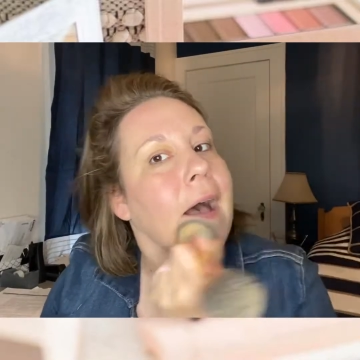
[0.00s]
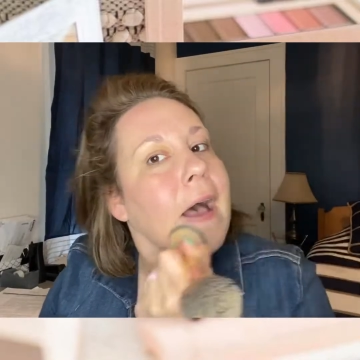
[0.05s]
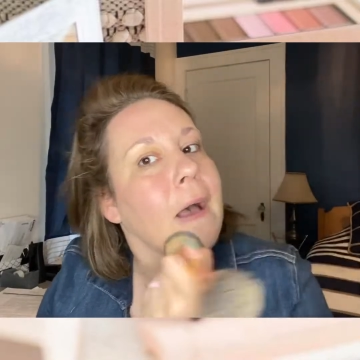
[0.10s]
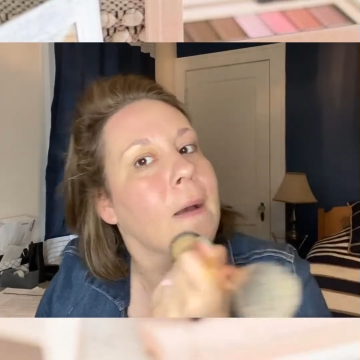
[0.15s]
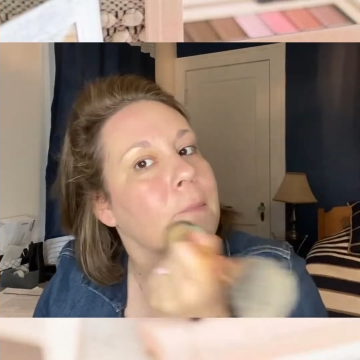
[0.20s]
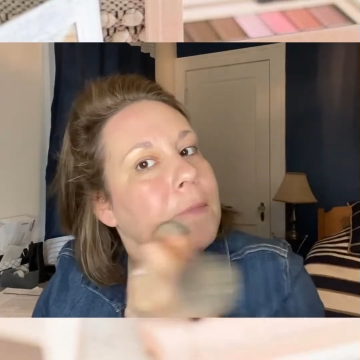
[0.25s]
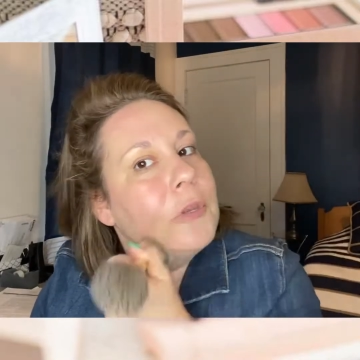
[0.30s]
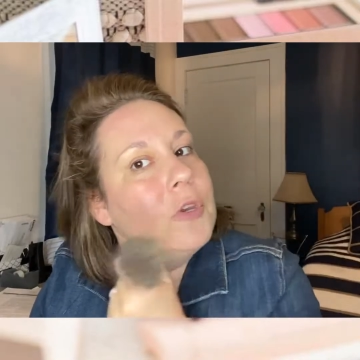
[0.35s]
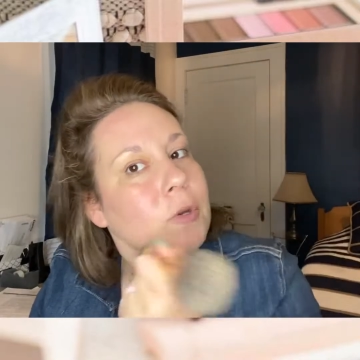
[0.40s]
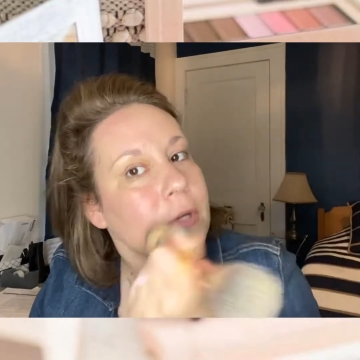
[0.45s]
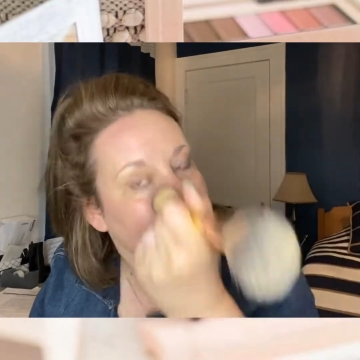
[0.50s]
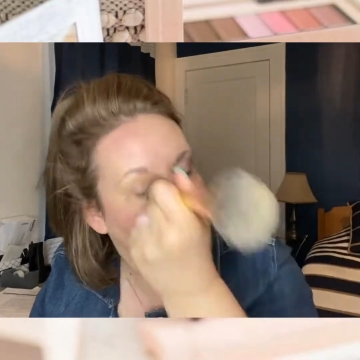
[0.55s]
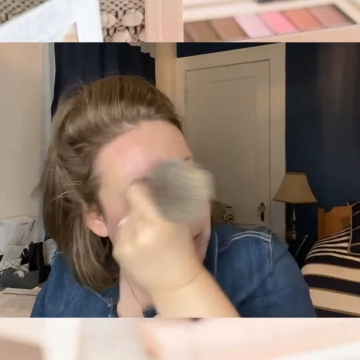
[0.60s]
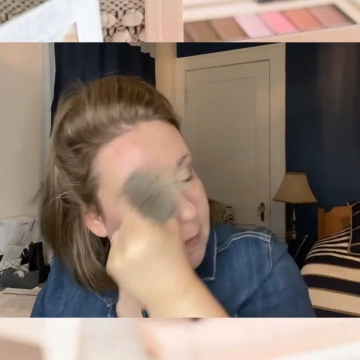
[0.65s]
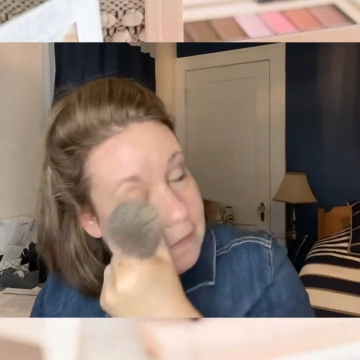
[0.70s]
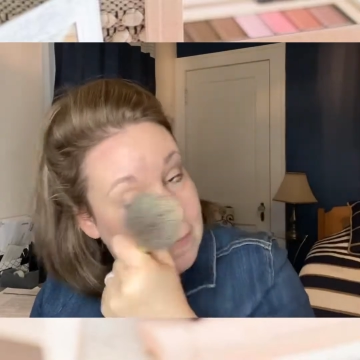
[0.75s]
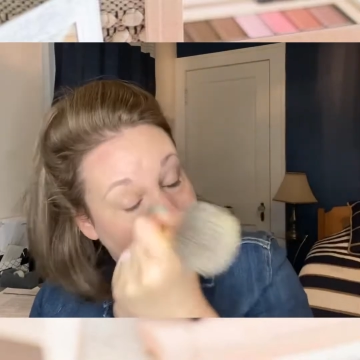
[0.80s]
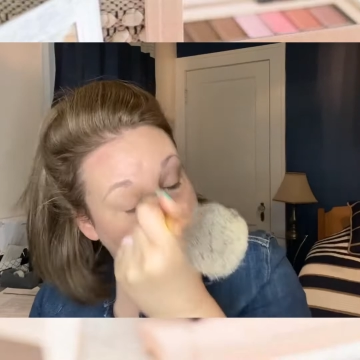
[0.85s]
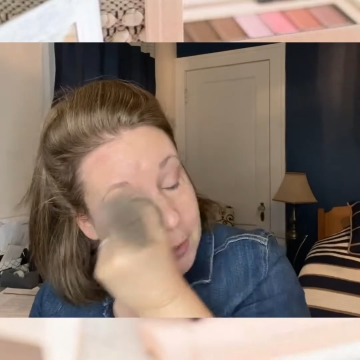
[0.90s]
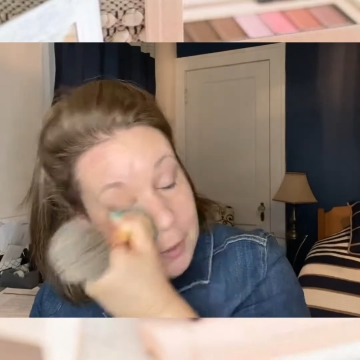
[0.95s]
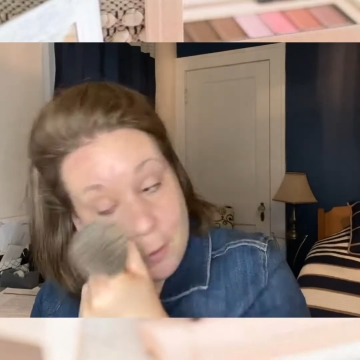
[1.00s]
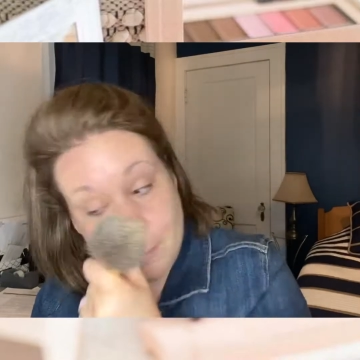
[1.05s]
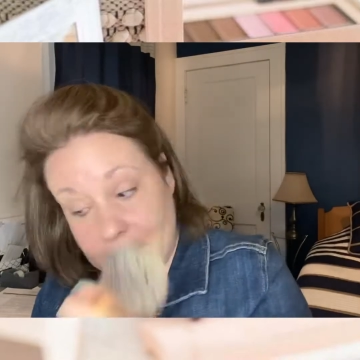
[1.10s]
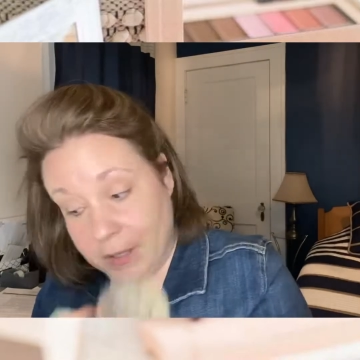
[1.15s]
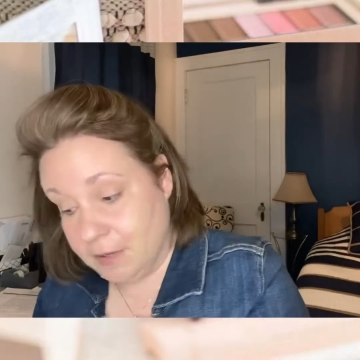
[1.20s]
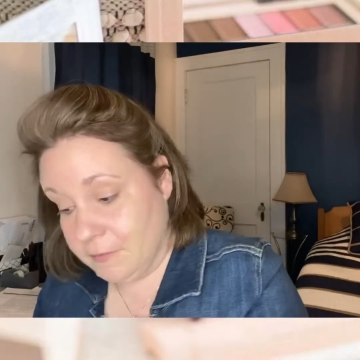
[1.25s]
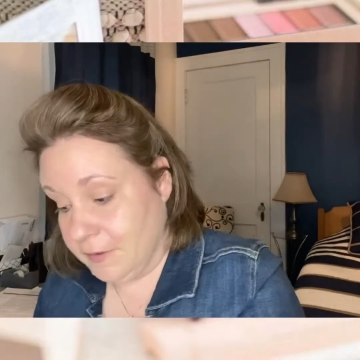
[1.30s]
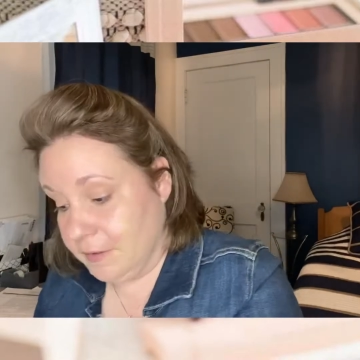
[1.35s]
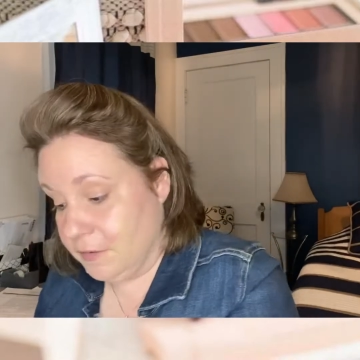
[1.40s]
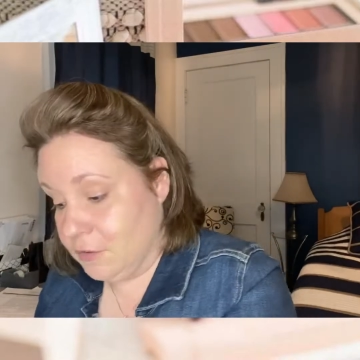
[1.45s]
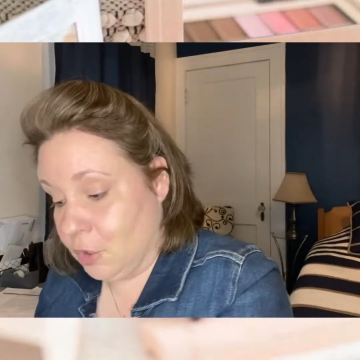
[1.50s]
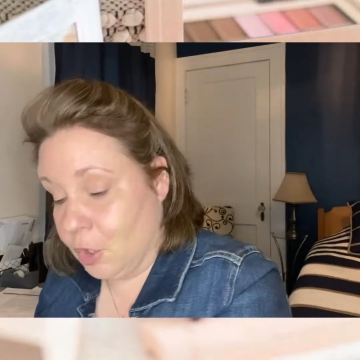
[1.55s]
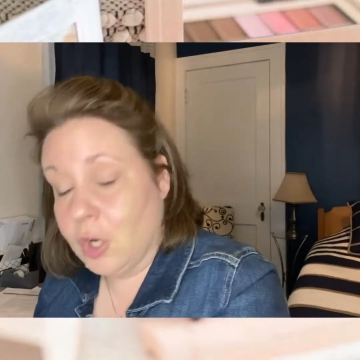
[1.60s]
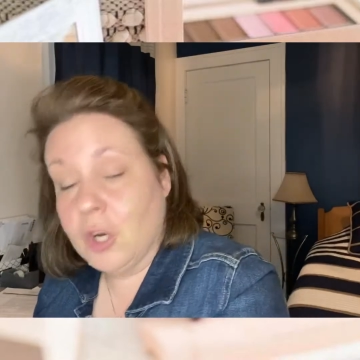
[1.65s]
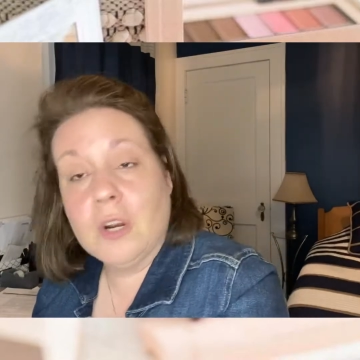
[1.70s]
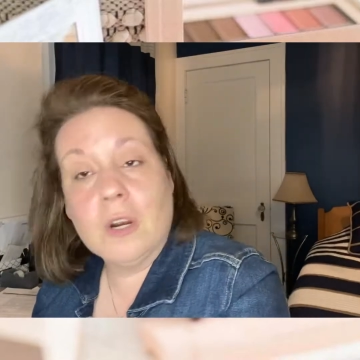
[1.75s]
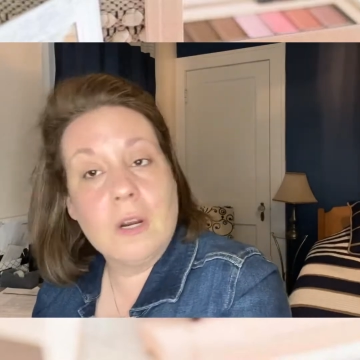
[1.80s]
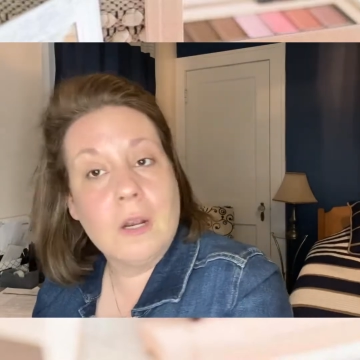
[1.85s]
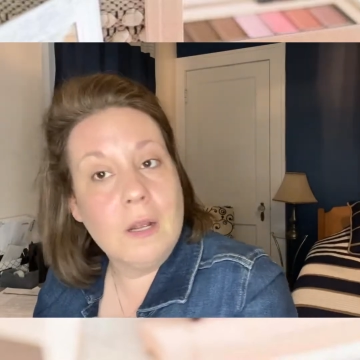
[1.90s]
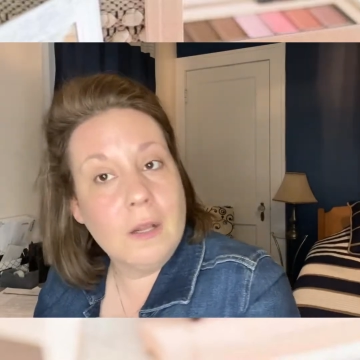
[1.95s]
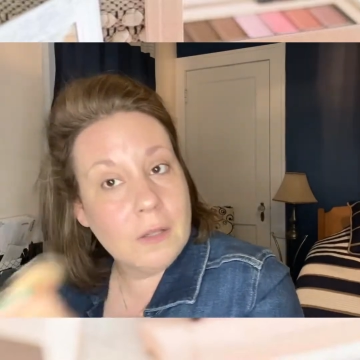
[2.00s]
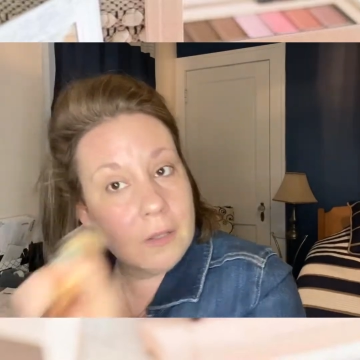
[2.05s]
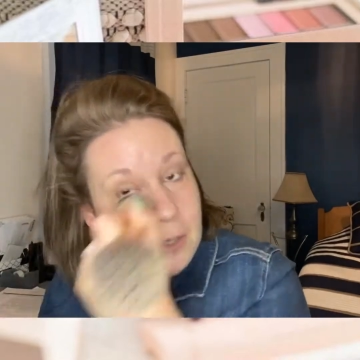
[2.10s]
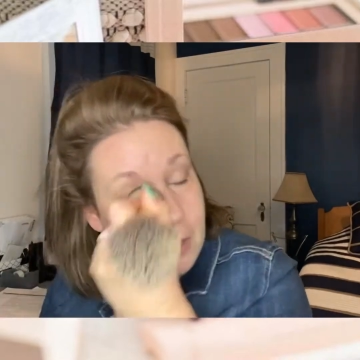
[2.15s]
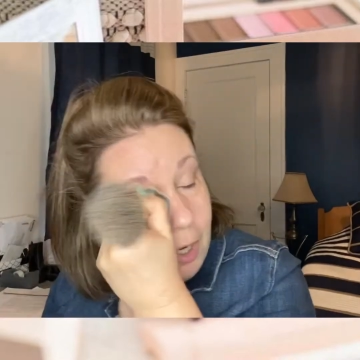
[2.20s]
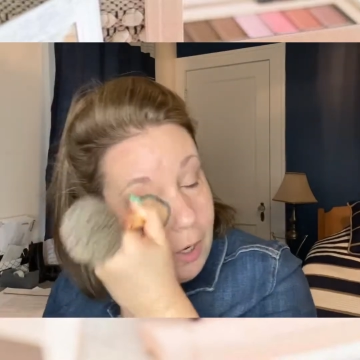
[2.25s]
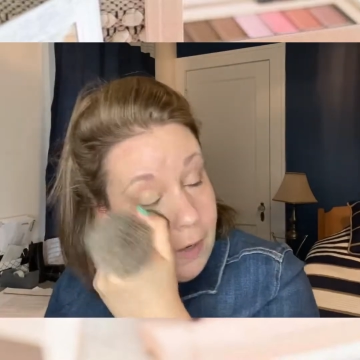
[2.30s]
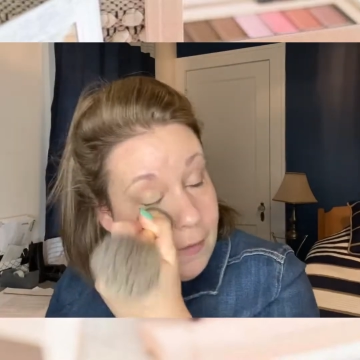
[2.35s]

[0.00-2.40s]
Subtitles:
you can use a little bit of a darker color on